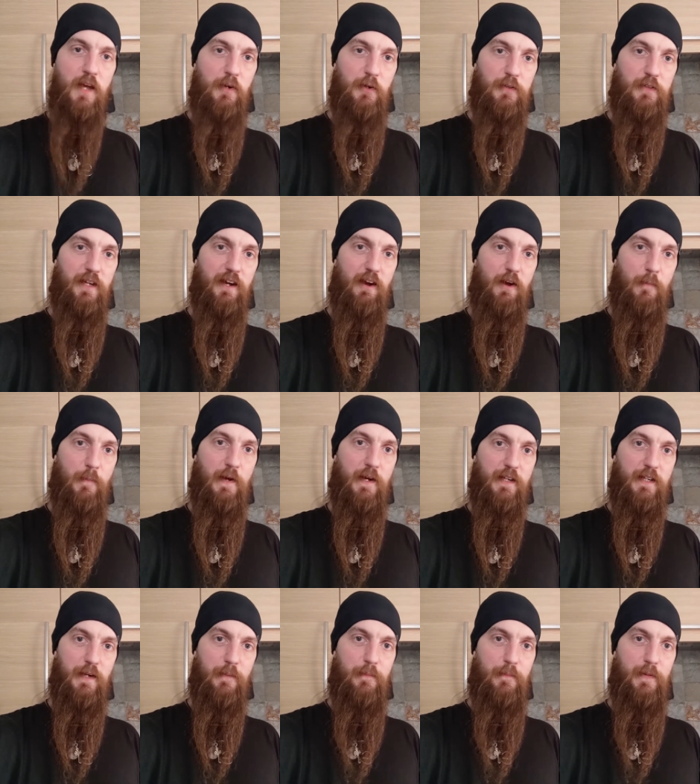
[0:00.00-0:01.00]
I go there
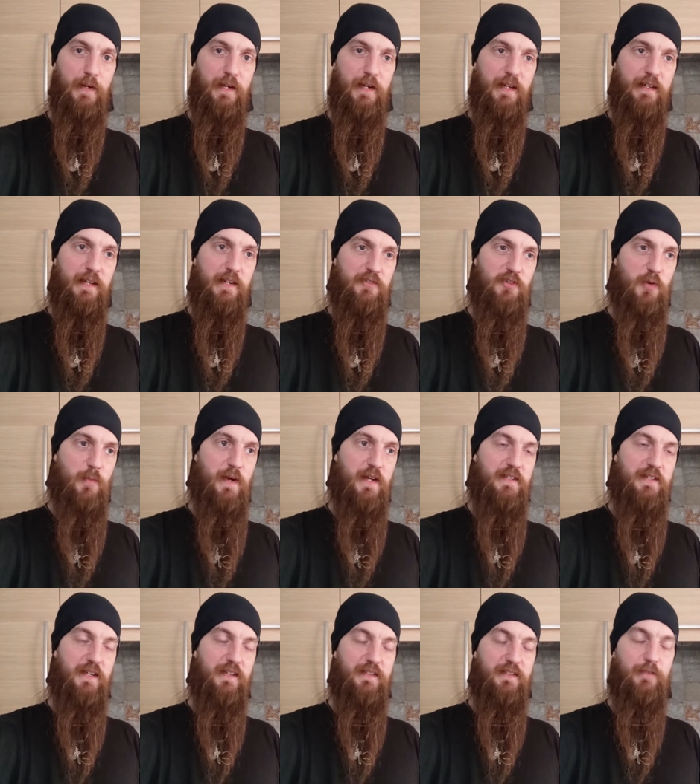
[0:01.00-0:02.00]
picking up uh,
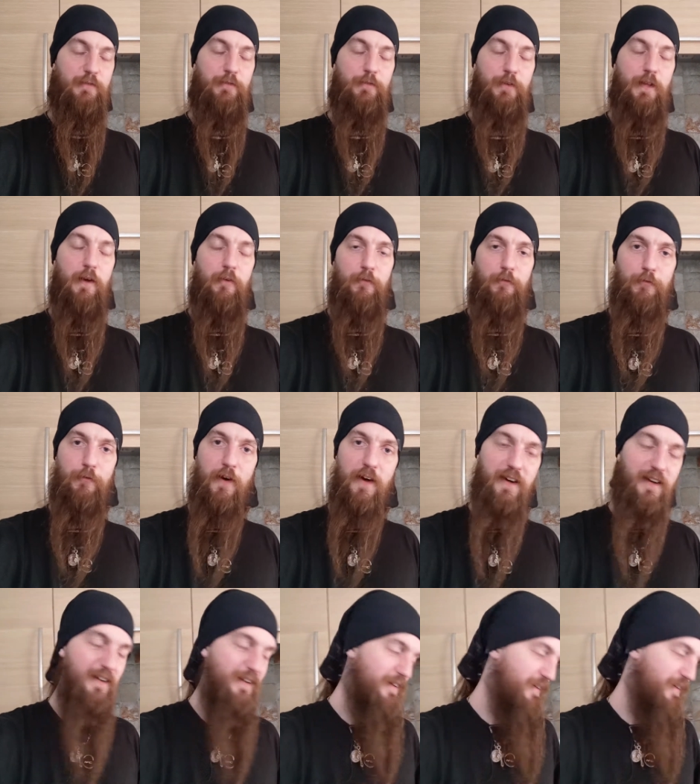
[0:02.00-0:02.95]
electromagnetic fluff,